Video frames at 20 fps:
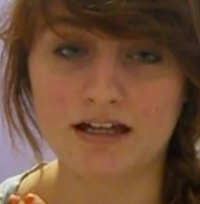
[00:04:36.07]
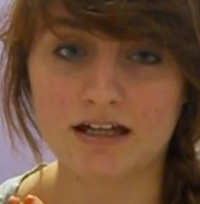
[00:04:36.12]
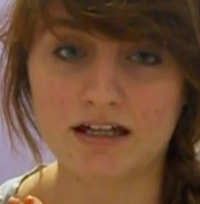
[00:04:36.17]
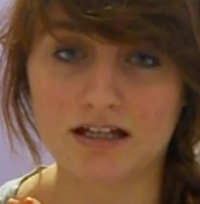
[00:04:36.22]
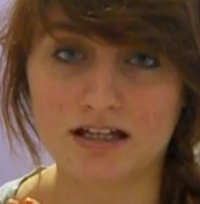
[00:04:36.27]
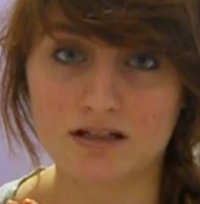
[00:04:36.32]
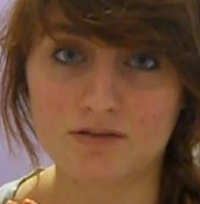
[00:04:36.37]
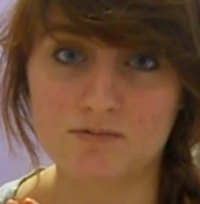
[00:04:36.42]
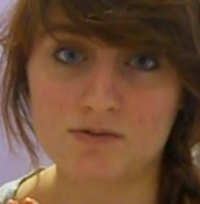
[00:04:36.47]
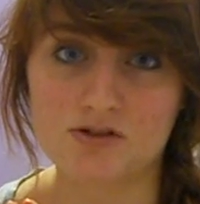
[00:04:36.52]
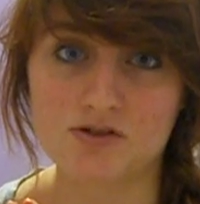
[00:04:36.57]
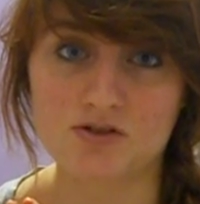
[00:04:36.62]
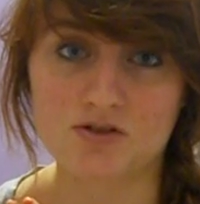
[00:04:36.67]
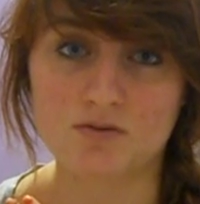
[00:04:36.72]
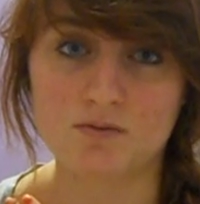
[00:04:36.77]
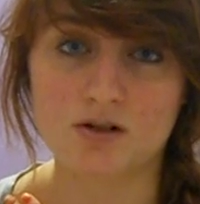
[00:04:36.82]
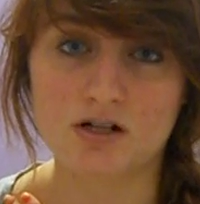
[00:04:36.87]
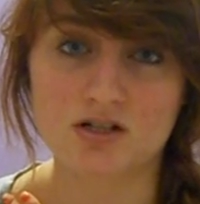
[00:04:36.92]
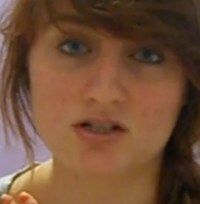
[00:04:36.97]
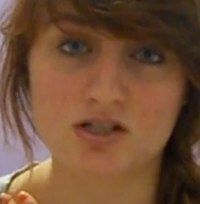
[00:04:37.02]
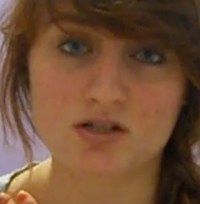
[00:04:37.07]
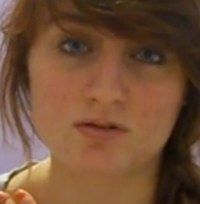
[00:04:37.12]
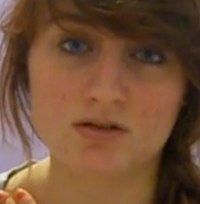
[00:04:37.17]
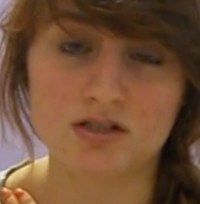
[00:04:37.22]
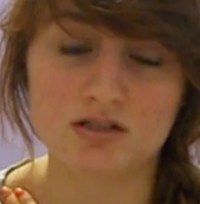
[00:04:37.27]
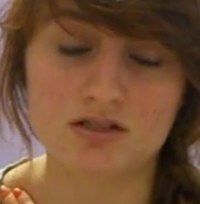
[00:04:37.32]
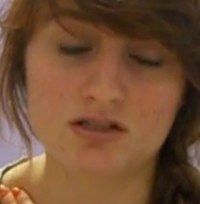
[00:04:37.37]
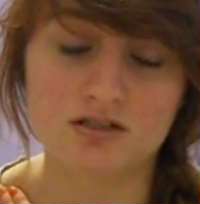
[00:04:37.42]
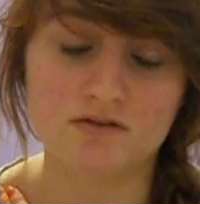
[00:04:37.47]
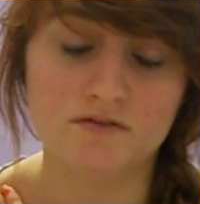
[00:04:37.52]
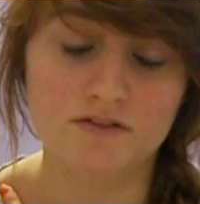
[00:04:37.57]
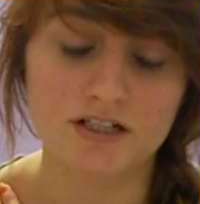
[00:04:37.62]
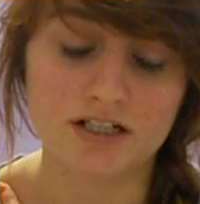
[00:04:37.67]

and we just watched some YouTube